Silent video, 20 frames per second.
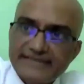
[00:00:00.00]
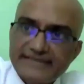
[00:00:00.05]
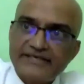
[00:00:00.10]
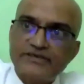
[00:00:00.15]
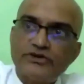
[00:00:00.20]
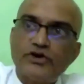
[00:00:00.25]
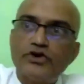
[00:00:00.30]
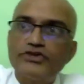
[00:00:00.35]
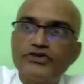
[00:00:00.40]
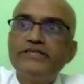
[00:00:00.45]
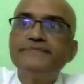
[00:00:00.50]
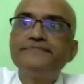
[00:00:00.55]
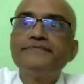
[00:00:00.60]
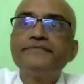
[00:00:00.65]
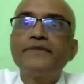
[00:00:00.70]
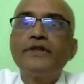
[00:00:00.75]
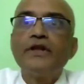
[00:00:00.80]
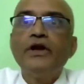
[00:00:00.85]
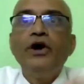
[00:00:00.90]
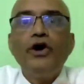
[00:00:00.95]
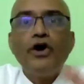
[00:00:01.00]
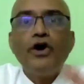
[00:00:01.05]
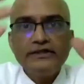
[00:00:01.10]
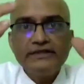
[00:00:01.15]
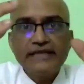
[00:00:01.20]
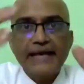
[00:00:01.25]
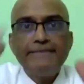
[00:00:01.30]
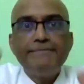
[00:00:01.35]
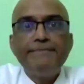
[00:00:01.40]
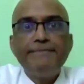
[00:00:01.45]
technology. On
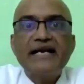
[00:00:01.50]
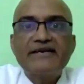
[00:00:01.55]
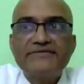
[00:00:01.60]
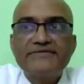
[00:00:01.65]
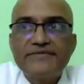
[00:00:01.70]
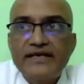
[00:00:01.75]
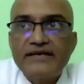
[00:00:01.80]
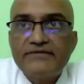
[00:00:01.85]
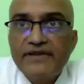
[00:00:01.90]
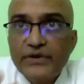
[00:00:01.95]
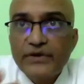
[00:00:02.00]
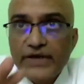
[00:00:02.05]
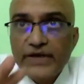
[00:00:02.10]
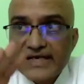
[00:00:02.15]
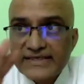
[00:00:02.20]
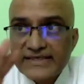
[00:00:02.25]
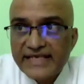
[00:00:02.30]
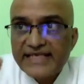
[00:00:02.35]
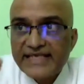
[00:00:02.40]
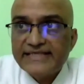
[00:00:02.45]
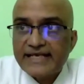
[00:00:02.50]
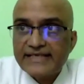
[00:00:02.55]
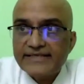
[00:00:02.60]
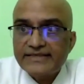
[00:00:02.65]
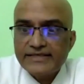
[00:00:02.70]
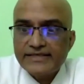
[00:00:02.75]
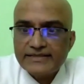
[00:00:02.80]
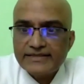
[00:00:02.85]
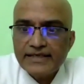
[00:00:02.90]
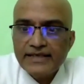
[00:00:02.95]
the impact front, we are looking at three
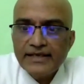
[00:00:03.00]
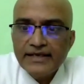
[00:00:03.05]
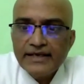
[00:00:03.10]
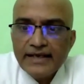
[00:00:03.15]
sectors: